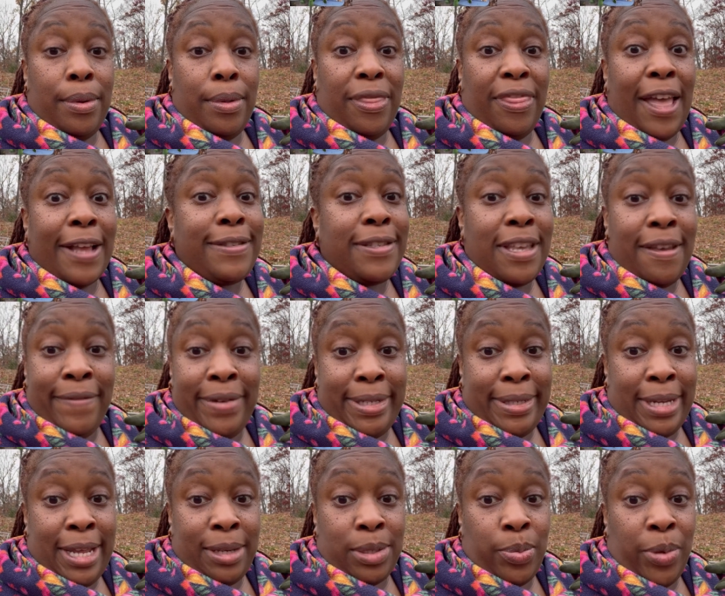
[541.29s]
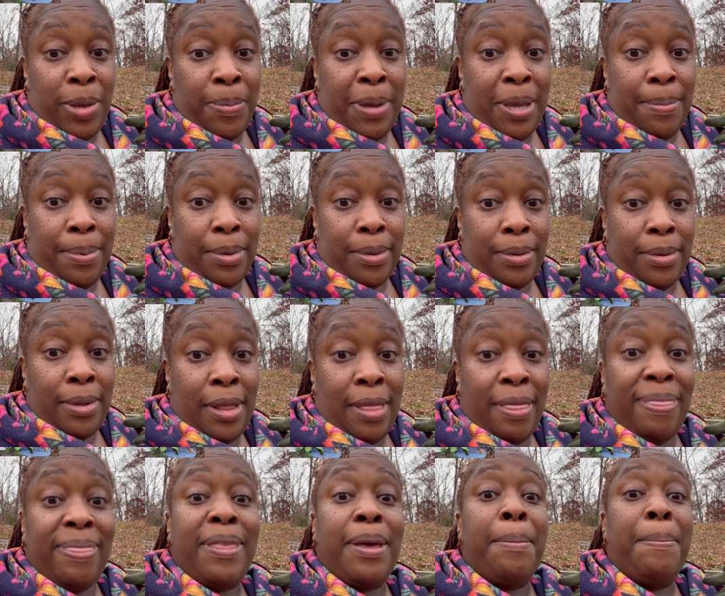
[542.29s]
Thanksgiving is next week, people.
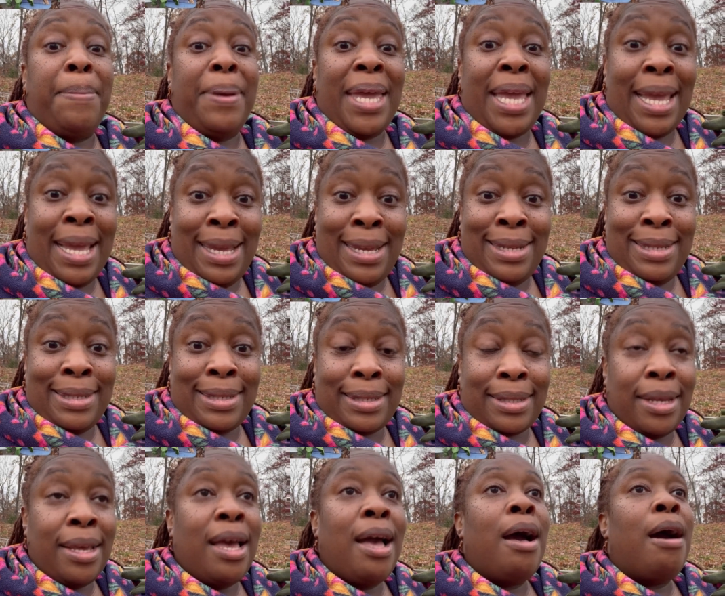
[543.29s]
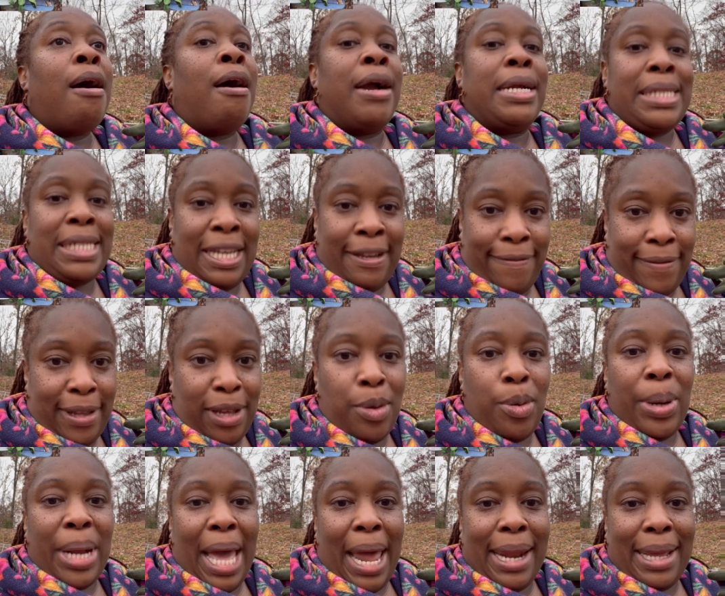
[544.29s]
The beans are definitely
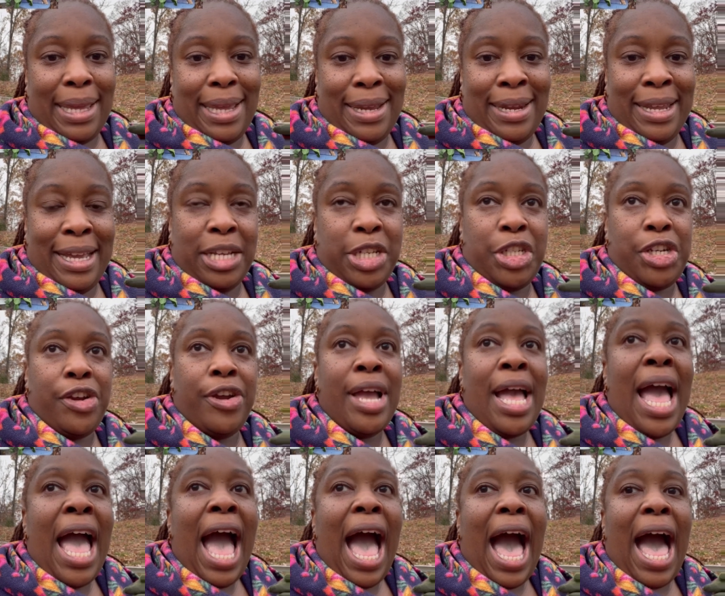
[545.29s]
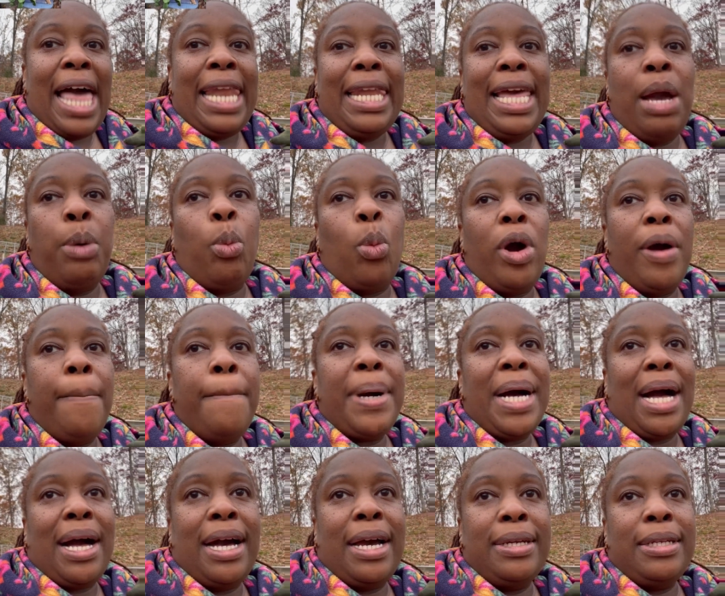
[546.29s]
going out again next year. I let one
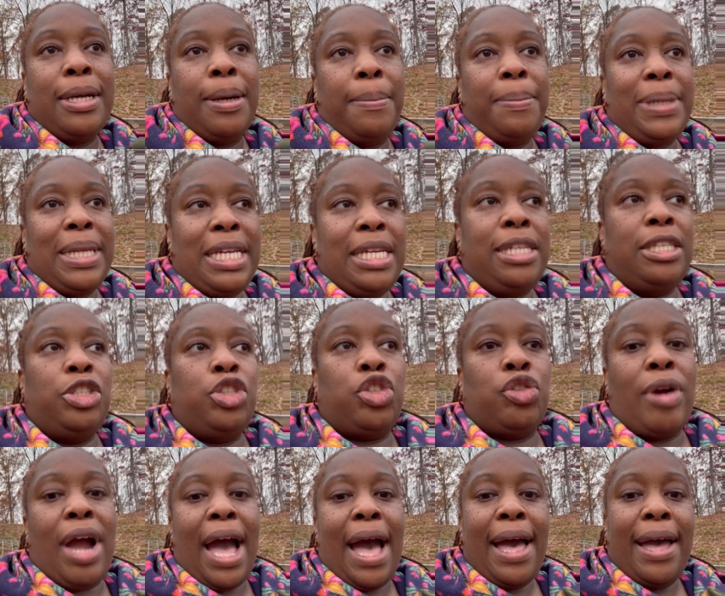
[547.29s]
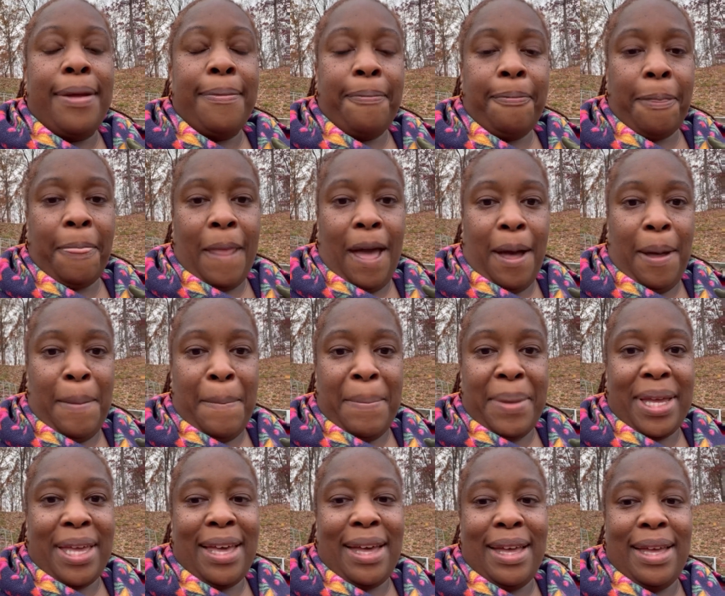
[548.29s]
pod completely dry
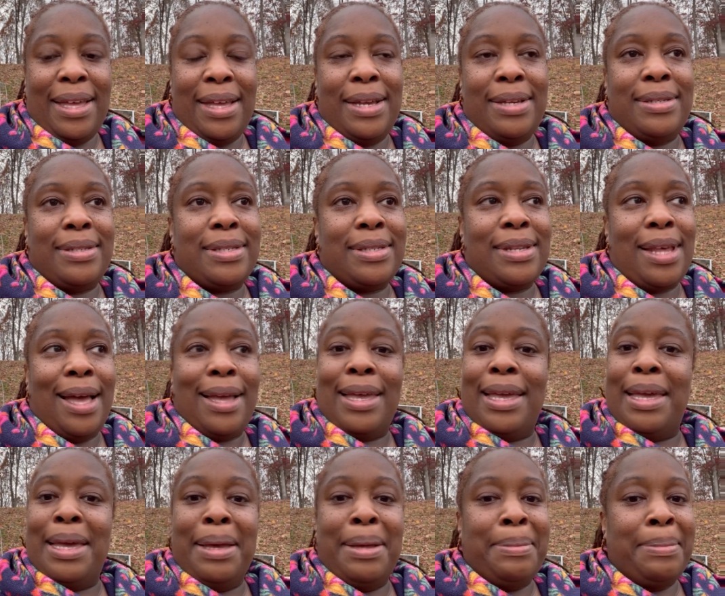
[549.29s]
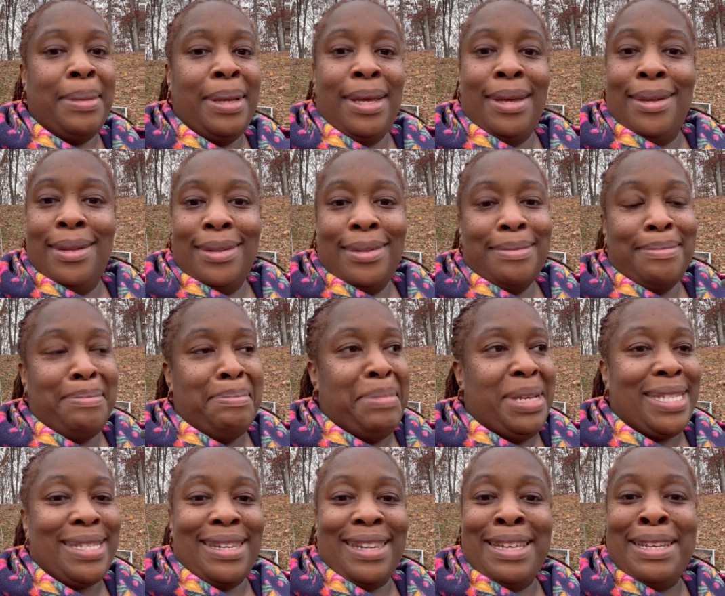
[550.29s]
because, again,
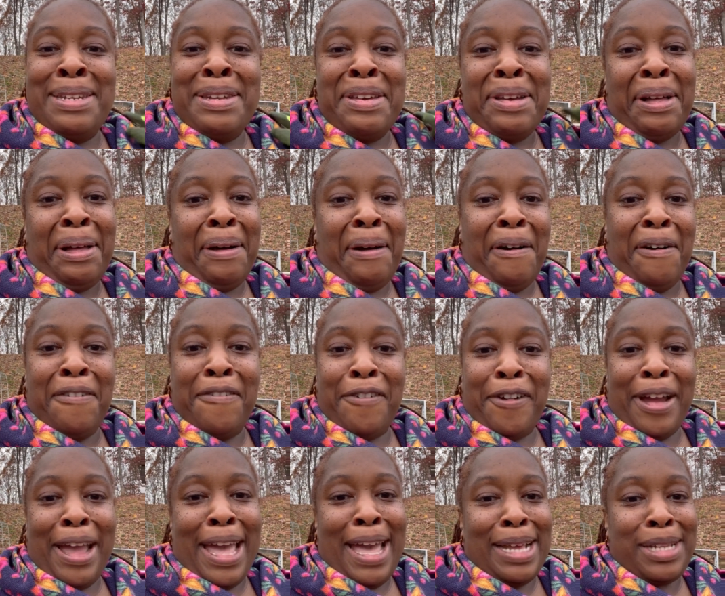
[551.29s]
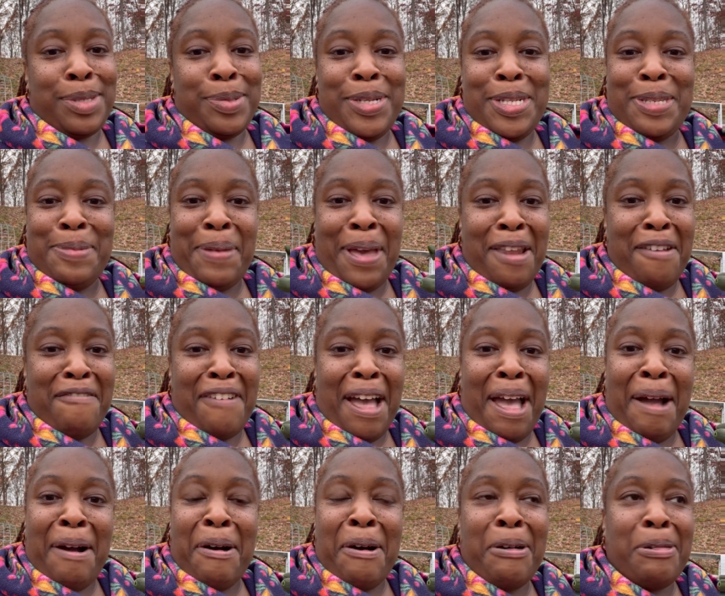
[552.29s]
Miss Linda over at Sweet Tomato
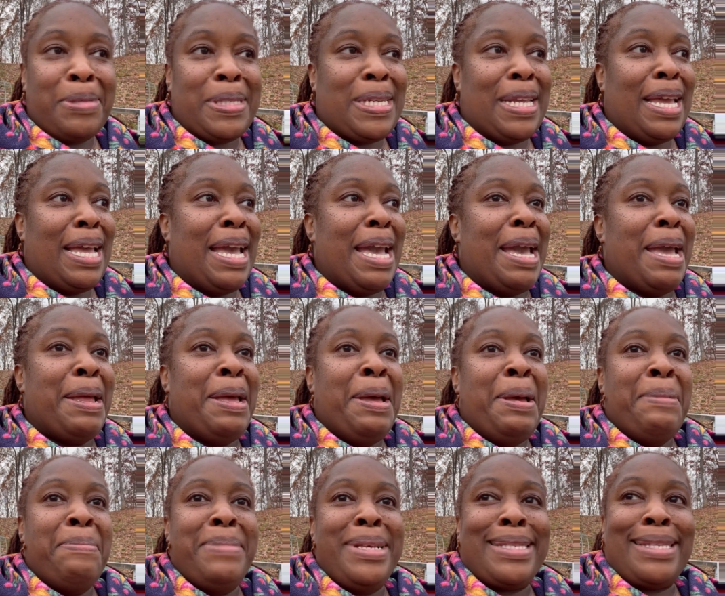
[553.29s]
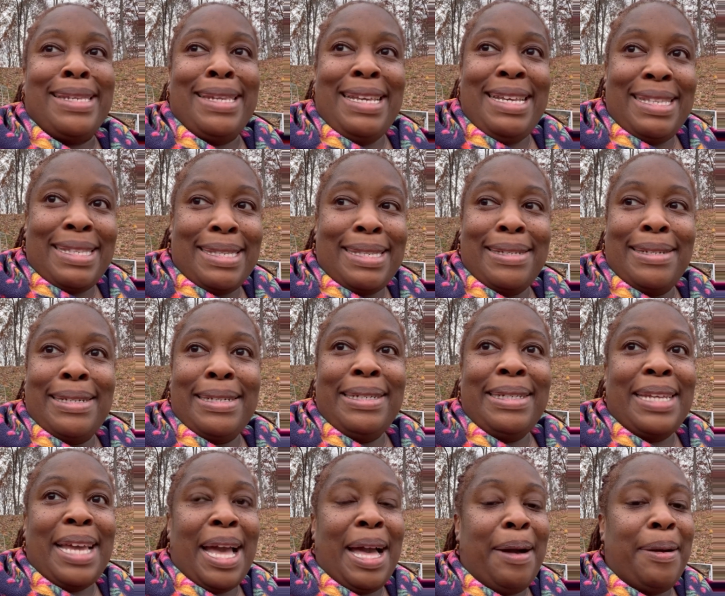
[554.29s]
Vine Homestead, Miss Lisa
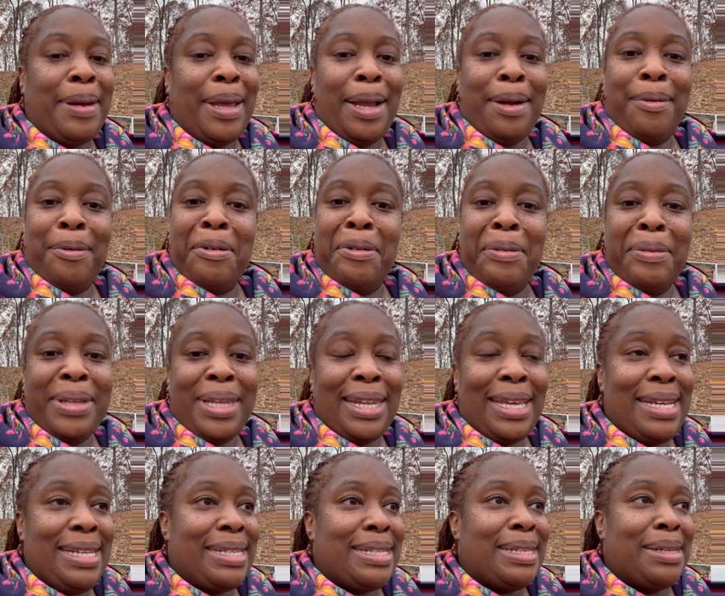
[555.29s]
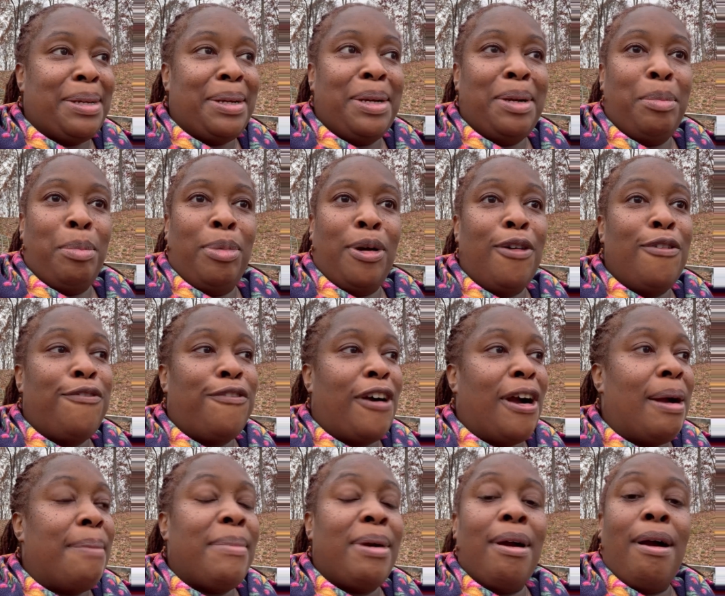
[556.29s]
down at Growing with Lisa, Broke
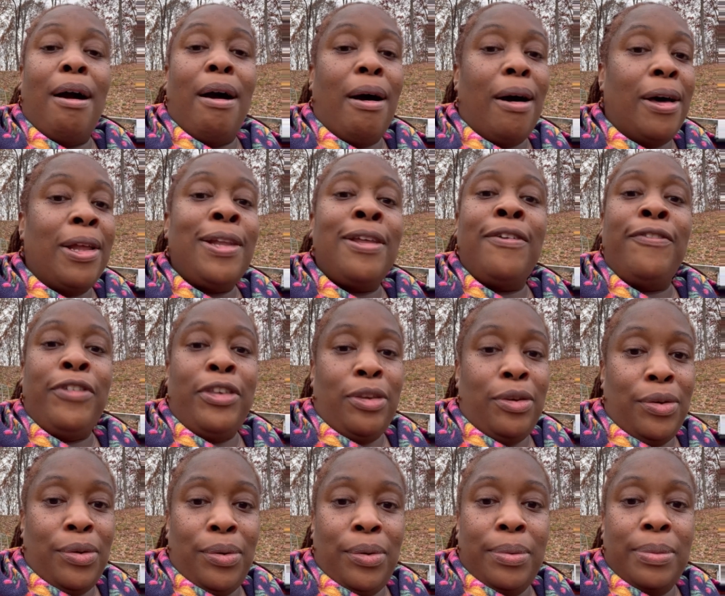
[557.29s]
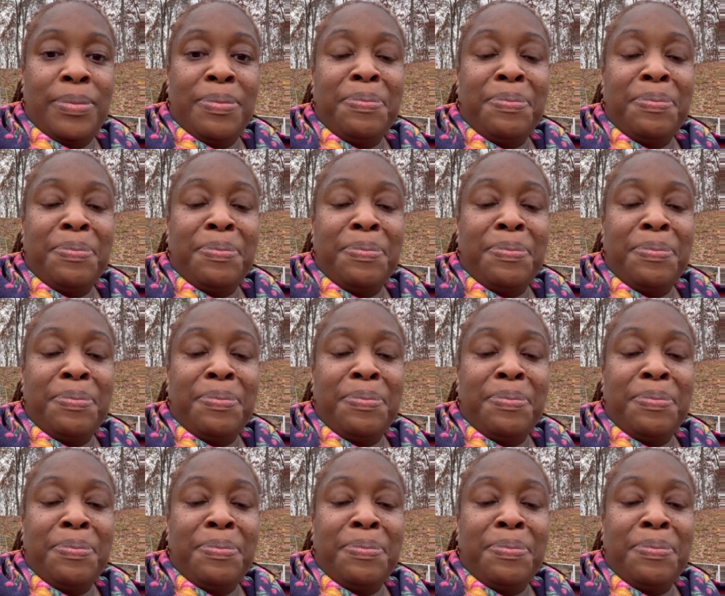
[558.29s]
Farmer, all of you